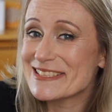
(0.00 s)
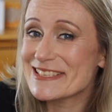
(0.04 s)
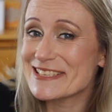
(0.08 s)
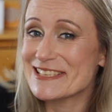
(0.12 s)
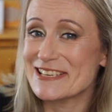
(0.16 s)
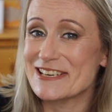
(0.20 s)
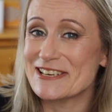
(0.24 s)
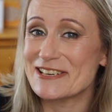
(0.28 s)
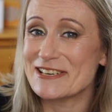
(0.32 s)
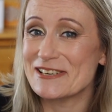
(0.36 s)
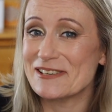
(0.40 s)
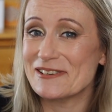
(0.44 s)

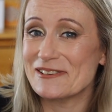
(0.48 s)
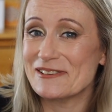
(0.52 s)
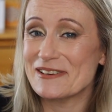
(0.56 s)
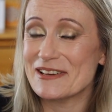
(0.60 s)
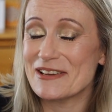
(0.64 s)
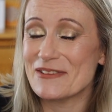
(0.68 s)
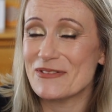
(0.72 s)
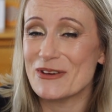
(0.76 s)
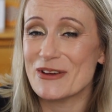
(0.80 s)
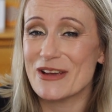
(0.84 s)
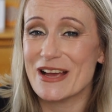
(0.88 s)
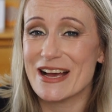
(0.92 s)
So
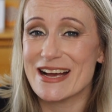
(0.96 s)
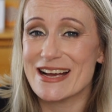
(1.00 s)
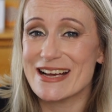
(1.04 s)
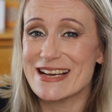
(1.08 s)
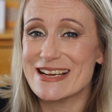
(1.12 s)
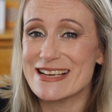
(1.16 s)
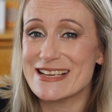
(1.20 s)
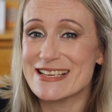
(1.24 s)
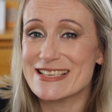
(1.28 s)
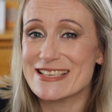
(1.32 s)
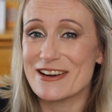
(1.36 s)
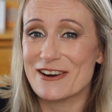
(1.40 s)
if you
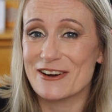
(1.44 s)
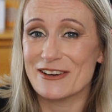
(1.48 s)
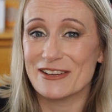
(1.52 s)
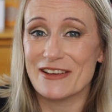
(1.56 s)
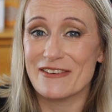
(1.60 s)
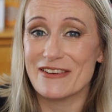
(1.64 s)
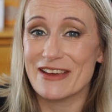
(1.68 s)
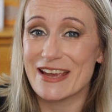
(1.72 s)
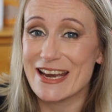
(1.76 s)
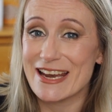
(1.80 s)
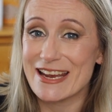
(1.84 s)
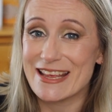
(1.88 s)
guys are
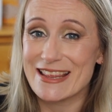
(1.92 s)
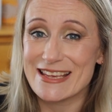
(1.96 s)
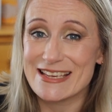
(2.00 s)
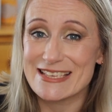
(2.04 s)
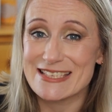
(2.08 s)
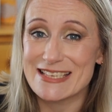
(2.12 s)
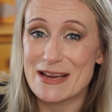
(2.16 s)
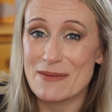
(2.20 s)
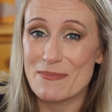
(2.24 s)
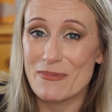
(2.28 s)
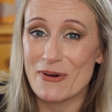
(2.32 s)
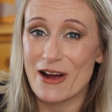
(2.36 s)
loving any of these
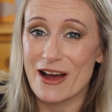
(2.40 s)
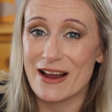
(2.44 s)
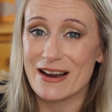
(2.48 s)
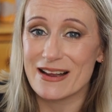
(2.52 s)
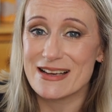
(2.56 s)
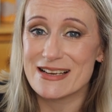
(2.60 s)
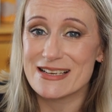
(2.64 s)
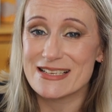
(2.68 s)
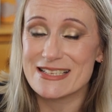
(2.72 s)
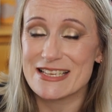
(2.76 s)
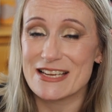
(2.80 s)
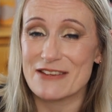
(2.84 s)
same
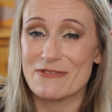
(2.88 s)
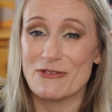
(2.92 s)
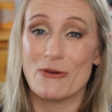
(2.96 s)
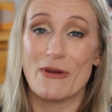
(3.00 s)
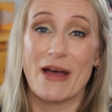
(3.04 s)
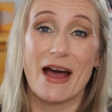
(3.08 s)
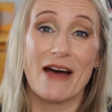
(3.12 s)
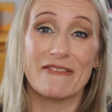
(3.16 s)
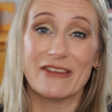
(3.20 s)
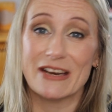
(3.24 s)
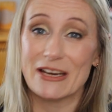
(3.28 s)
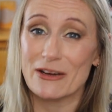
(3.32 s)
products, if you
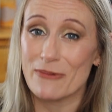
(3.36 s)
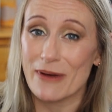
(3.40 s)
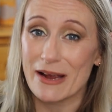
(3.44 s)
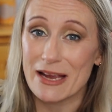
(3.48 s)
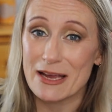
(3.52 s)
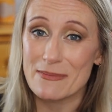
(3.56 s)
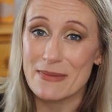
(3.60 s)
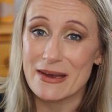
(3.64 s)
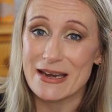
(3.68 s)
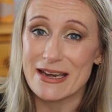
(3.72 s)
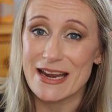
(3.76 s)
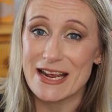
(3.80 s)
have any
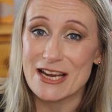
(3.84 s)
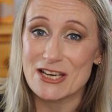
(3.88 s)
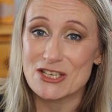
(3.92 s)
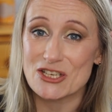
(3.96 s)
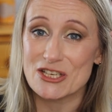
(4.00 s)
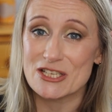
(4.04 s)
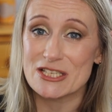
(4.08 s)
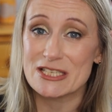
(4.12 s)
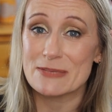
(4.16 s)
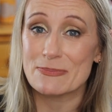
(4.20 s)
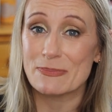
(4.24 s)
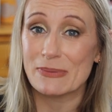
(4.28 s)

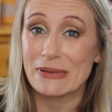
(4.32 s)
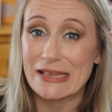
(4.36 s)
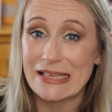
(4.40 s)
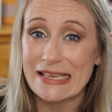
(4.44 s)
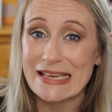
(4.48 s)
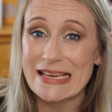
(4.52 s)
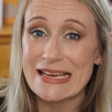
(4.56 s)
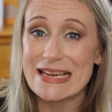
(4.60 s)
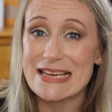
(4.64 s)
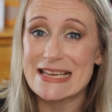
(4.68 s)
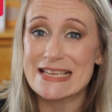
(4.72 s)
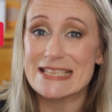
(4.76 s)
recommendations,
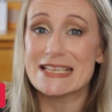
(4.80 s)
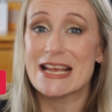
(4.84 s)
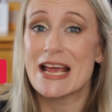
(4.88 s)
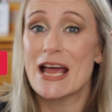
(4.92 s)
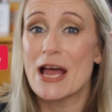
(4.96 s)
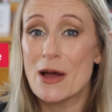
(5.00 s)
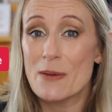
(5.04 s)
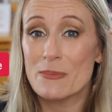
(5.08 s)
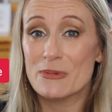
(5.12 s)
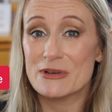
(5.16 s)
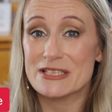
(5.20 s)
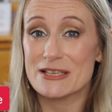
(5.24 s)
please
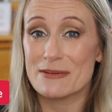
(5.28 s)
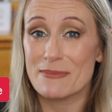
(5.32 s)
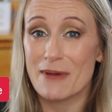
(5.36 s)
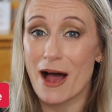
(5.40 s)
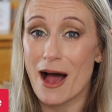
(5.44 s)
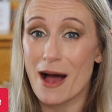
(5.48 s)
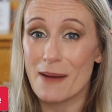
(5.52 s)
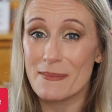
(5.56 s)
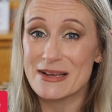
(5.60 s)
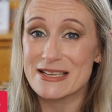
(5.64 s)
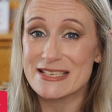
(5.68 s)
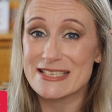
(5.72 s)
put some
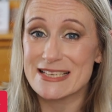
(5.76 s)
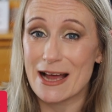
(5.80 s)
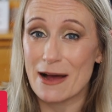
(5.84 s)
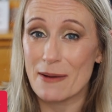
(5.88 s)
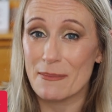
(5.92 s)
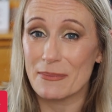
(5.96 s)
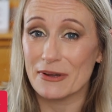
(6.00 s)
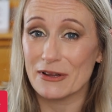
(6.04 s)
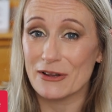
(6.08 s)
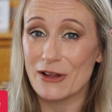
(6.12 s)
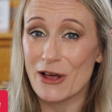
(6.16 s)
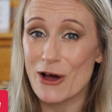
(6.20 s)
comments down
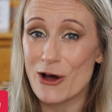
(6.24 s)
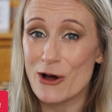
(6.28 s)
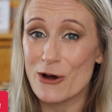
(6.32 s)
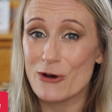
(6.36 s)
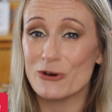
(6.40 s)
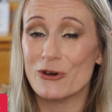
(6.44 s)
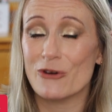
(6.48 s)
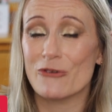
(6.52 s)
below.